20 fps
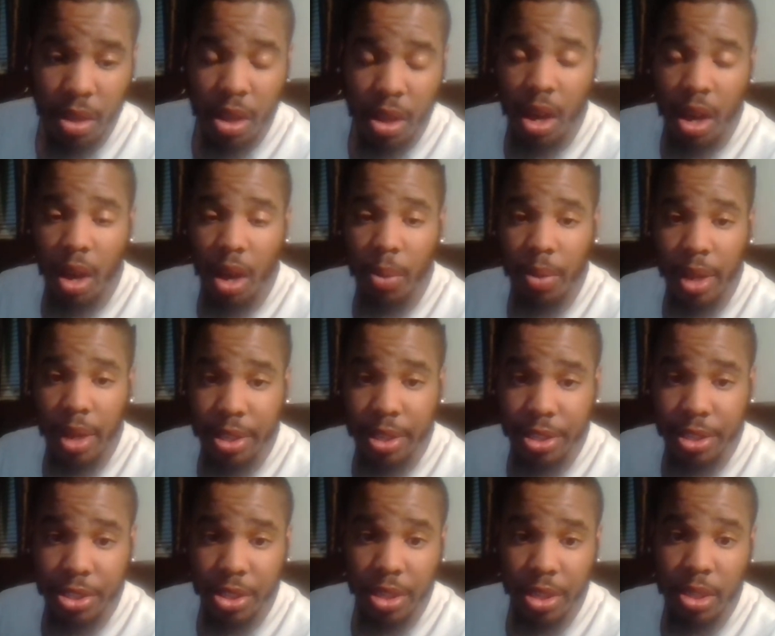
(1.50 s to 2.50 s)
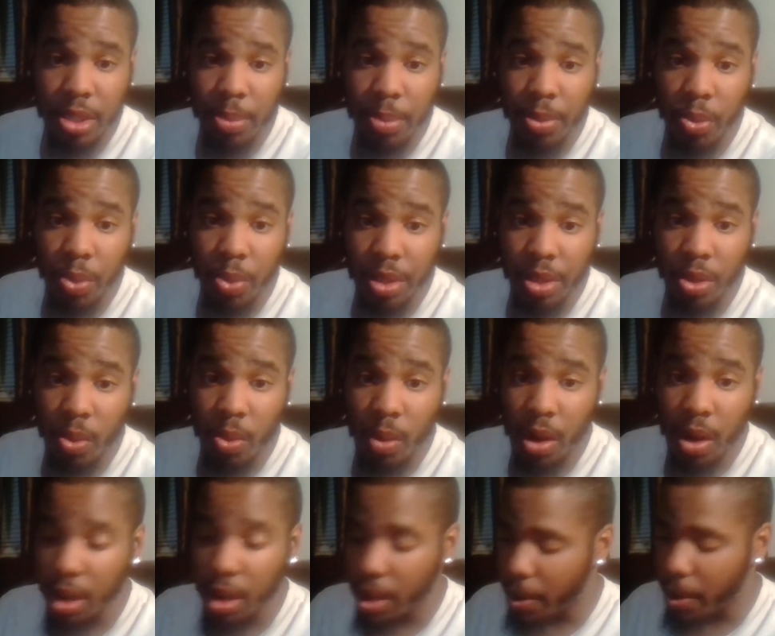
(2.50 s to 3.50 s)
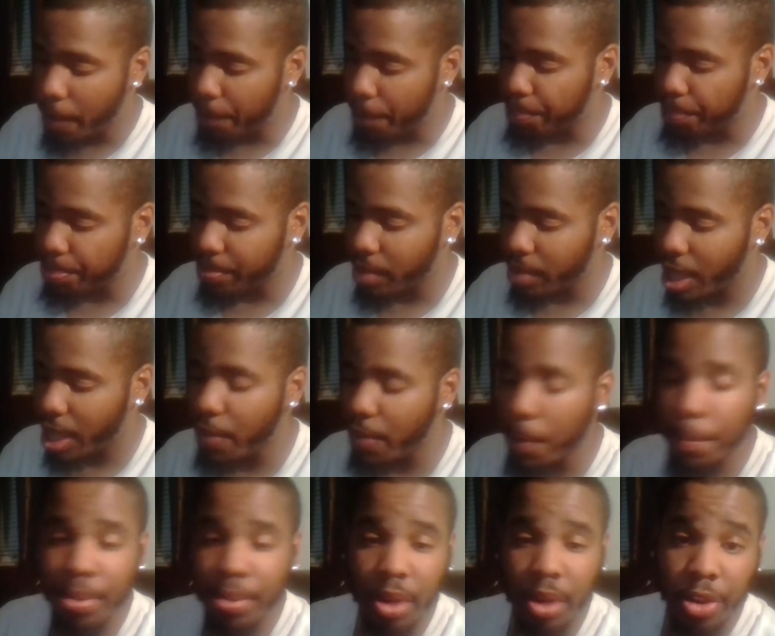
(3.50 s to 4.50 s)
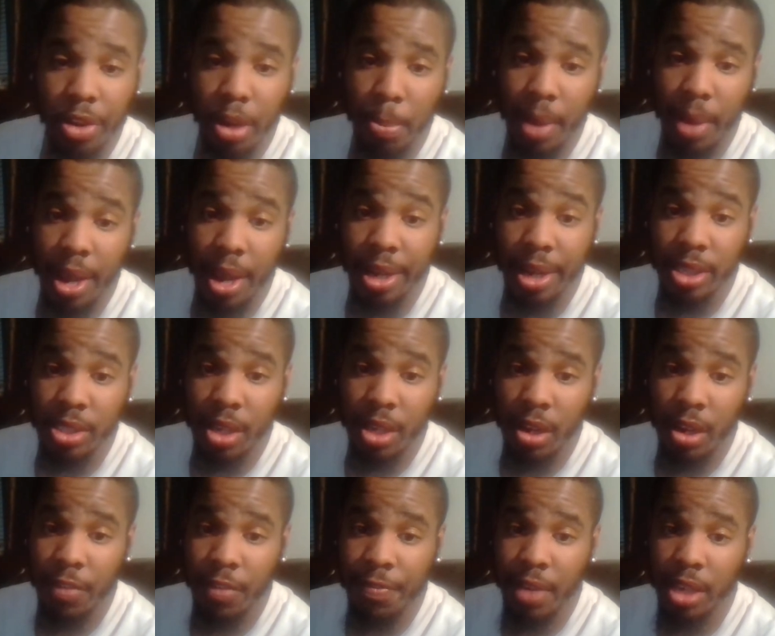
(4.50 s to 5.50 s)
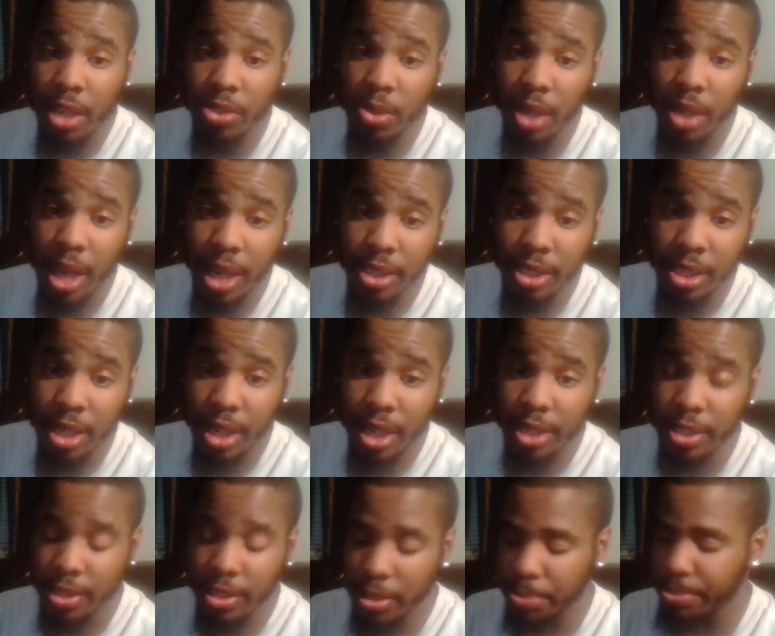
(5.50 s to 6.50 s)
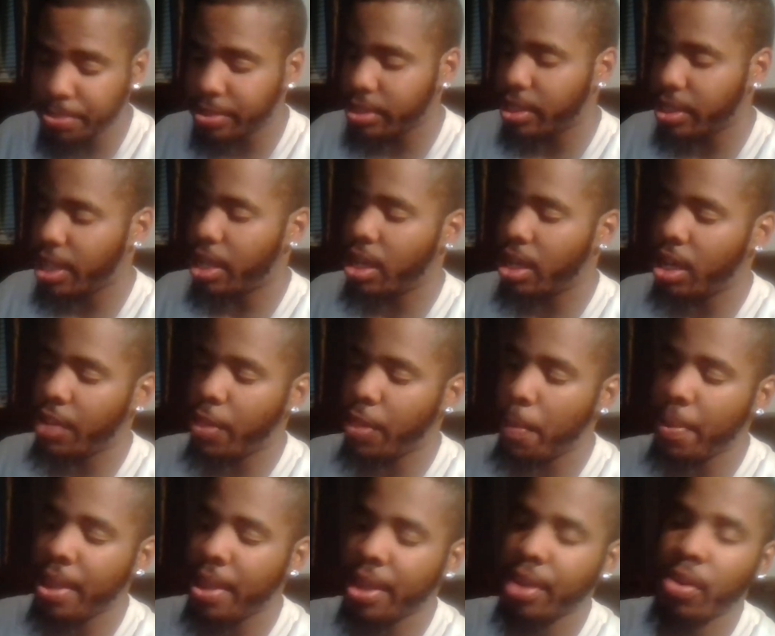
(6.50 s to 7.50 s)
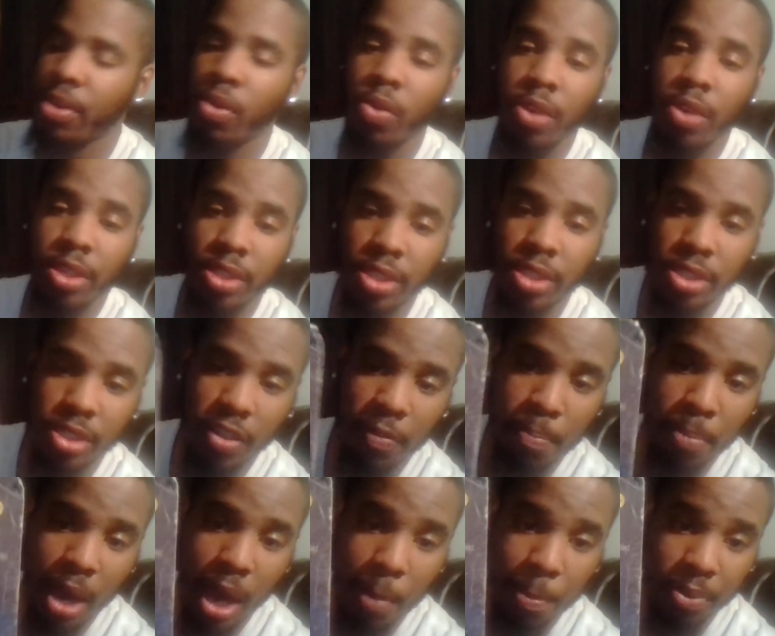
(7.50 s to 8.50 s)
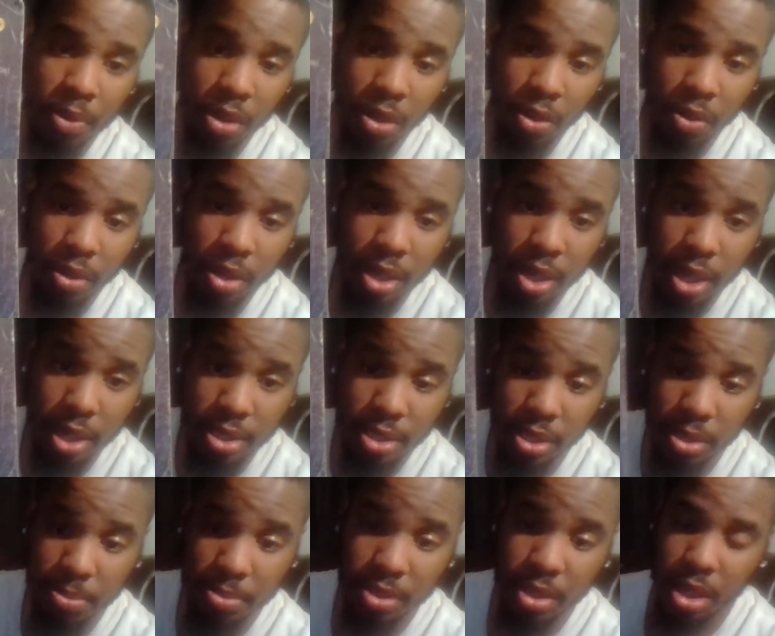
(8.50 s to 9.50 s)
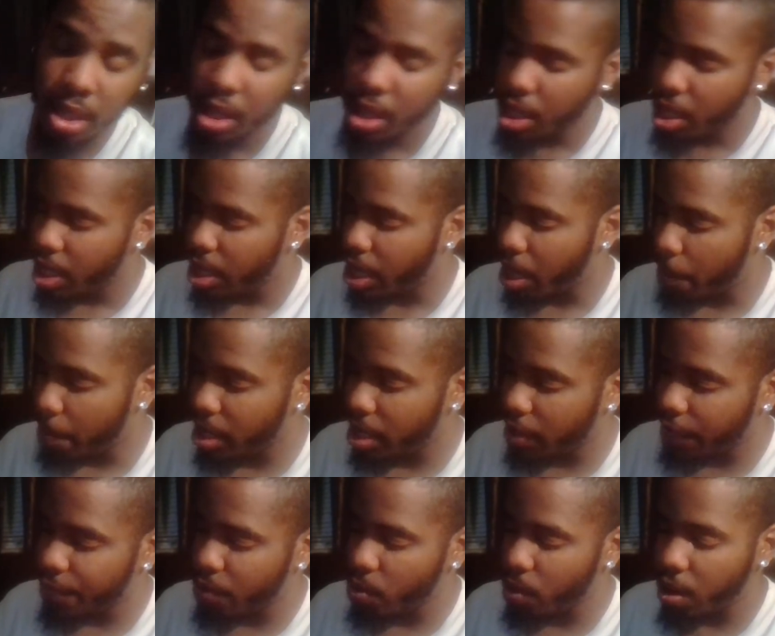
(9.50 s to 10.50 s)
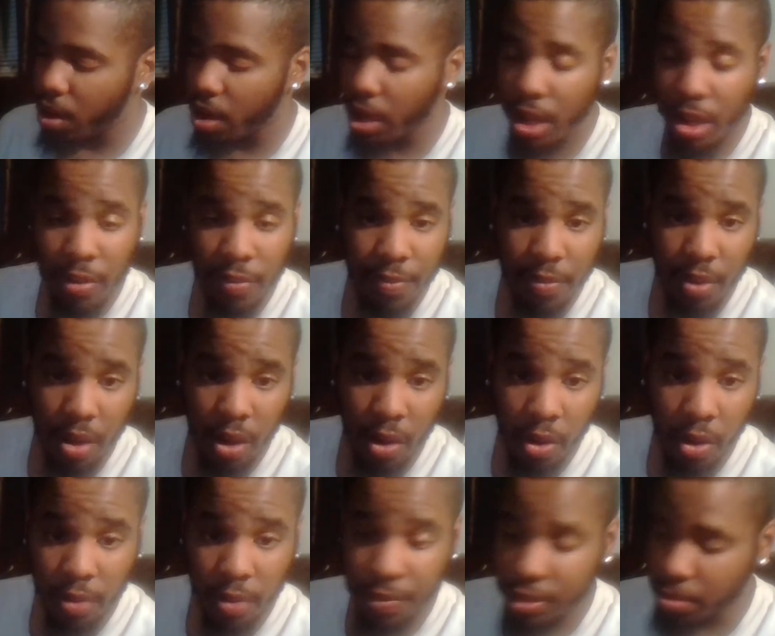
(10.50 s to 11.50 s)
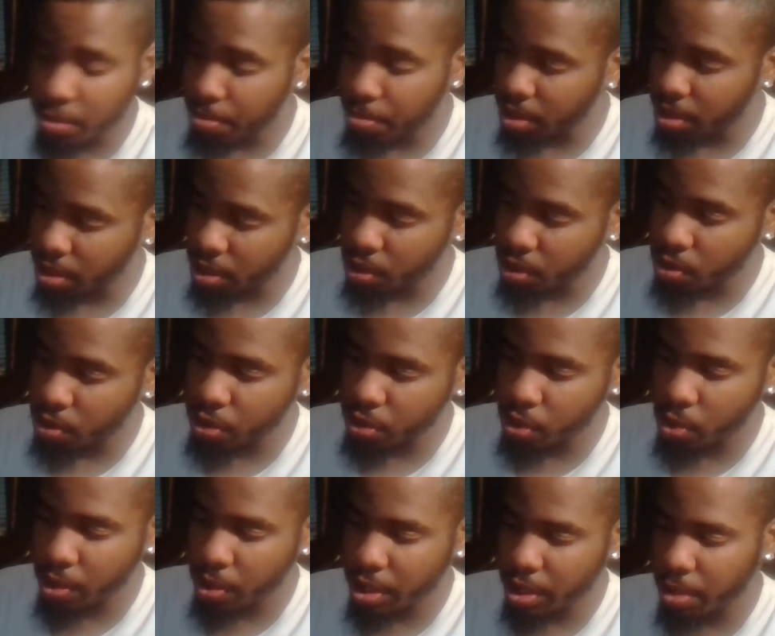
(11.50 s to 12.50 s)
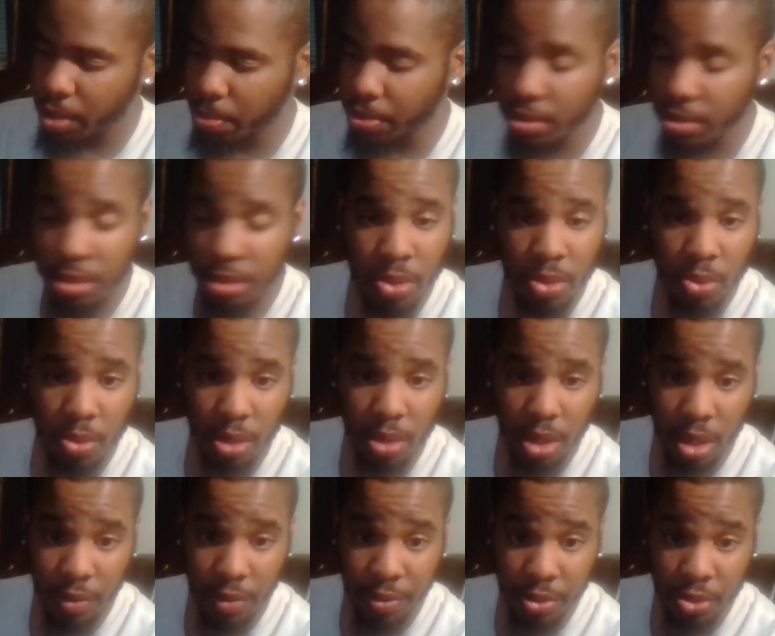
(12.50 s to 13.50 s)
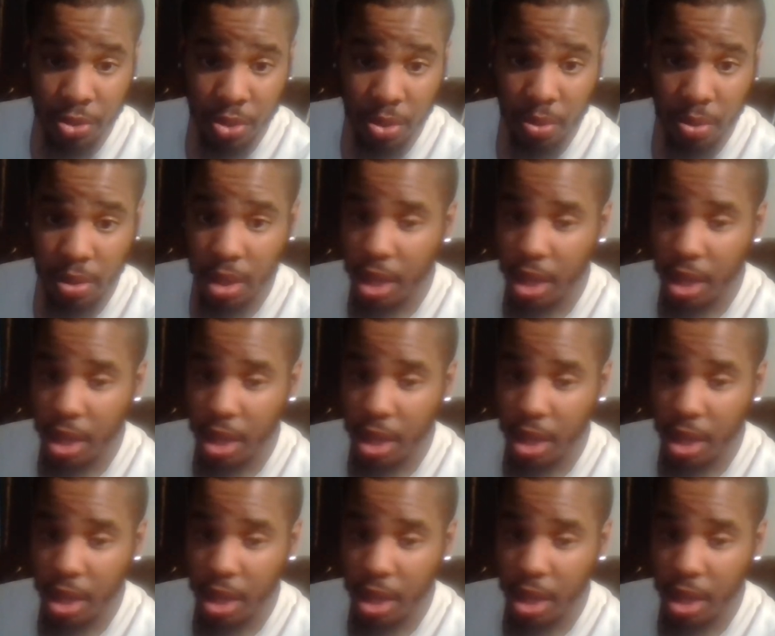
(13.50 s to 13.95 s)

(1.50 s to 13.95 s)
I would like to share something with you all. I have a book here in my hand. It's called Fossilized Customs, The Pagan Origins of Popular Customs. Now, many of you all have heard of this book, those who are in pursuit of the truth,